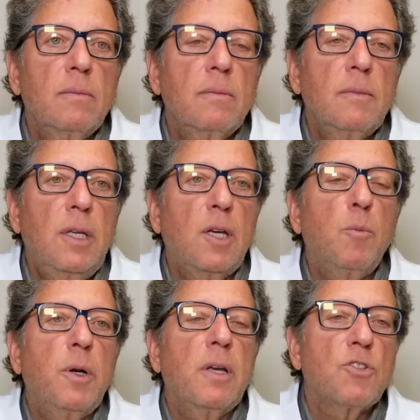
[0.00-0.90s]
And you can
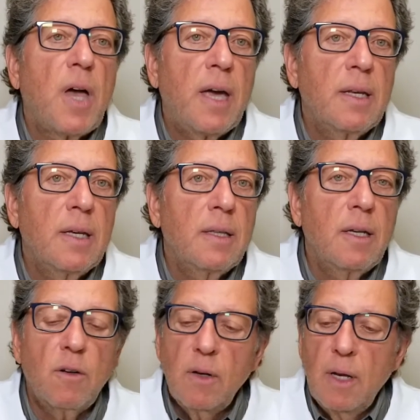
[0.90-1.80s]
put anxiety in
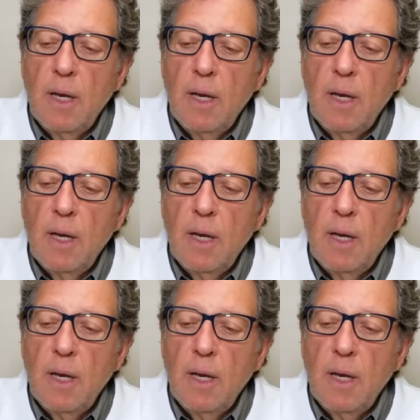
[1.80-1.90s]
there.